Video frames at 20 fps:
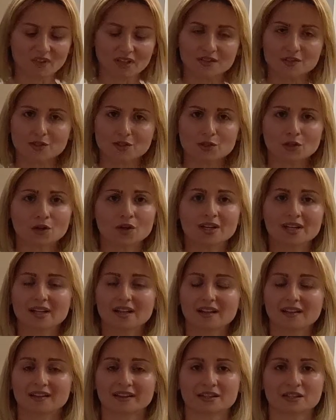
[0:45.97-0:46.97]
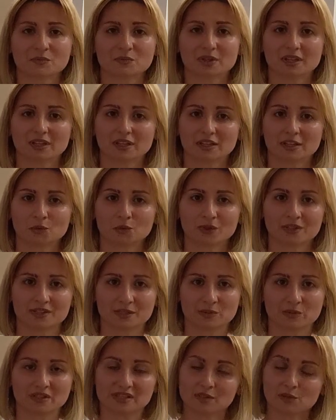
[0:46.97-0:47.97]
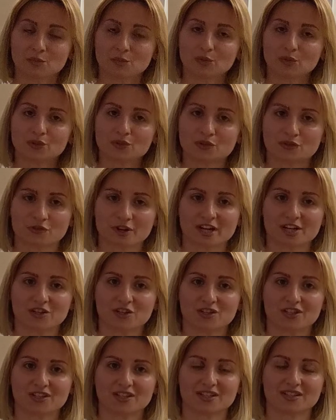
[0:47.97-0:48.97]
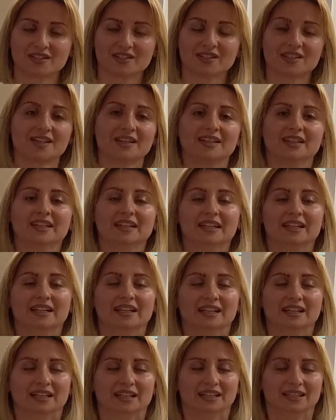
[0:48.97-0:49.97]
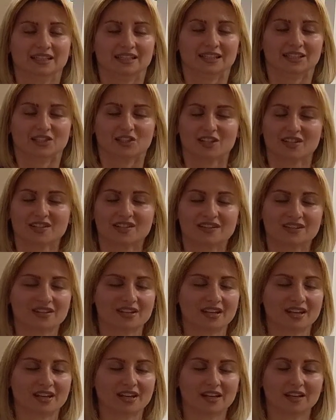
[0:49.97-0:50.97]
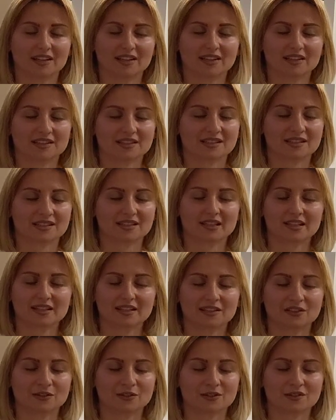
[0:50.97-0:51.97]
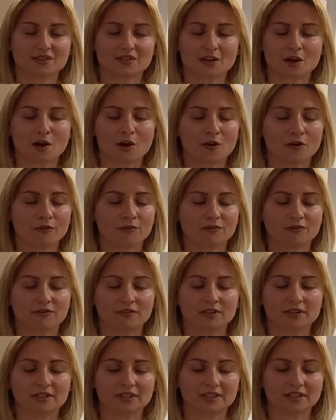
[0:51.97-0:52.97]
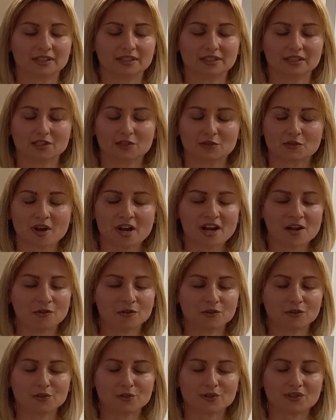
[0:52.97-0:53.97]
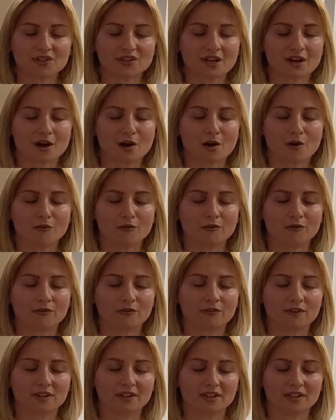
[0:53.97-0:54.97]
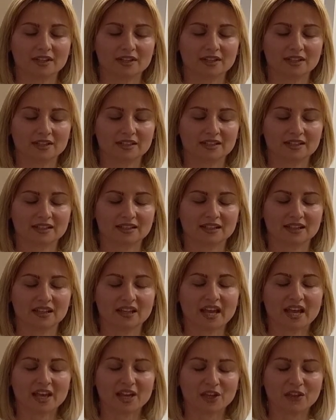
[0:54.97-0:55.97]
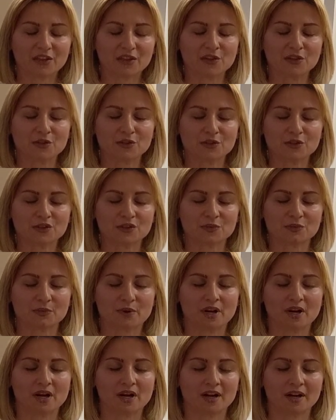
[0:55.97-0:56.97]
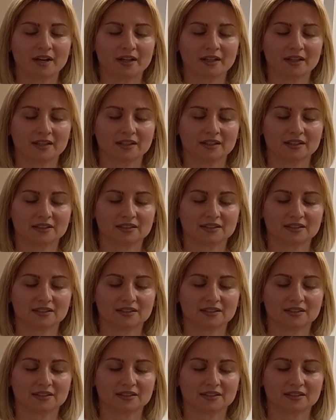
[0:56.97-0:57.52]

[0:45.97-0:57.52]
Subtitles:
So let us begin with some simple stretches. Just sit yourself, ground yourself, lengthen your spine,